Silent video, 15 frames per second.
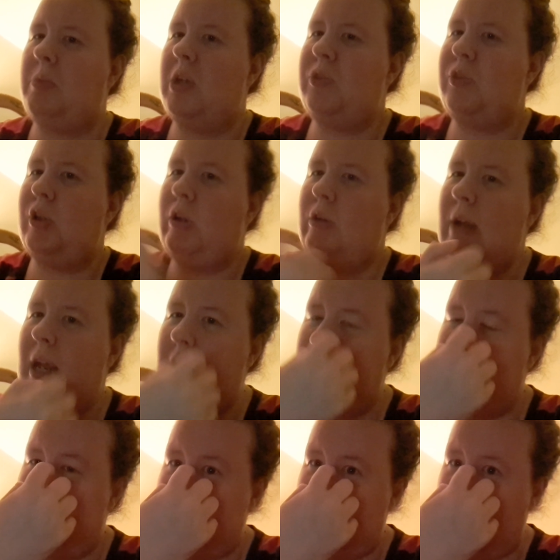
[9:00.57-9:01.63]
went through
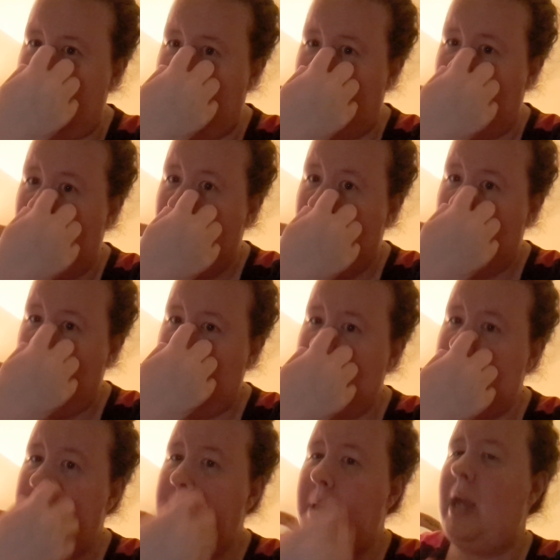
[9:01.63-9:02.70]
AMC
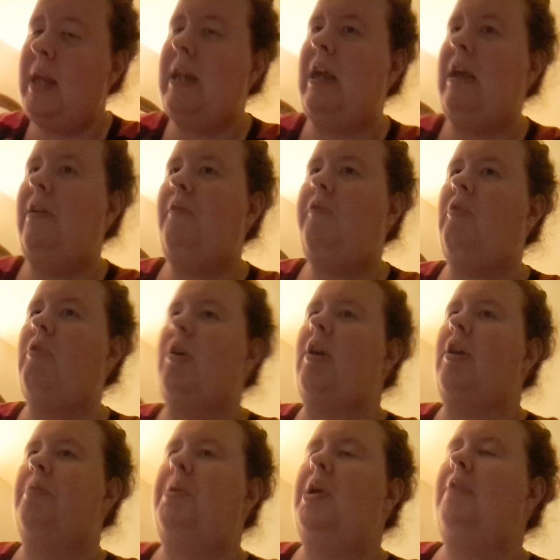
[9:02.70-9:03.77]
Independent for
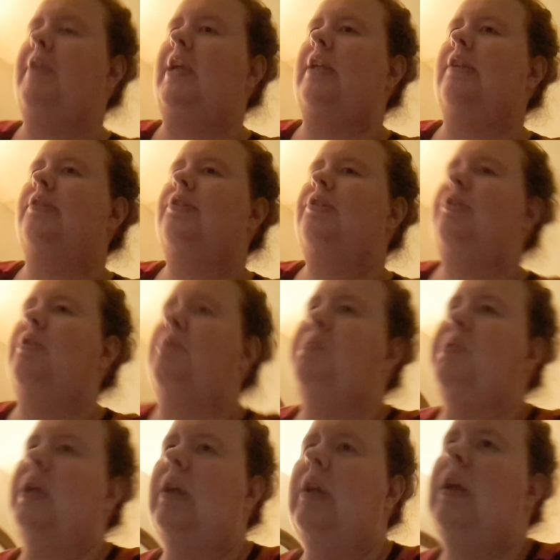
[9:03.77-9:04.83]
her movies to
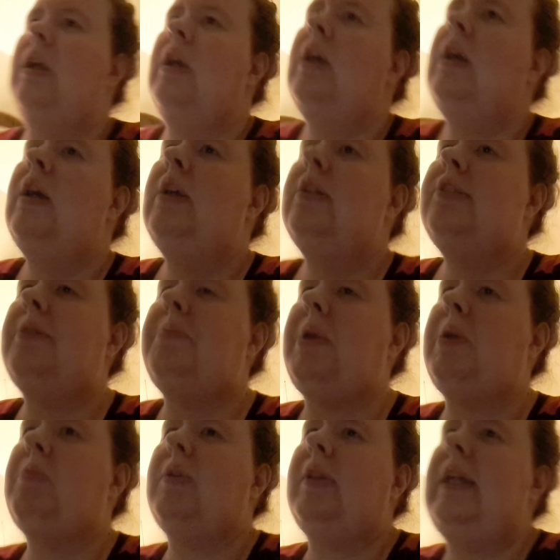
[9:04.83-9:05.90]
be, to
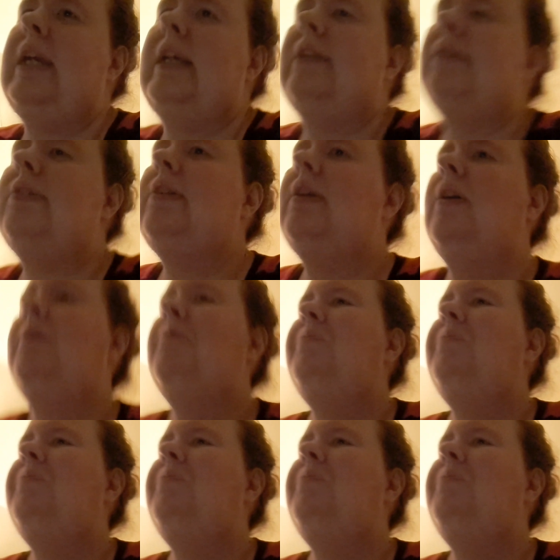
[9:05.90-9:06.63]
be released.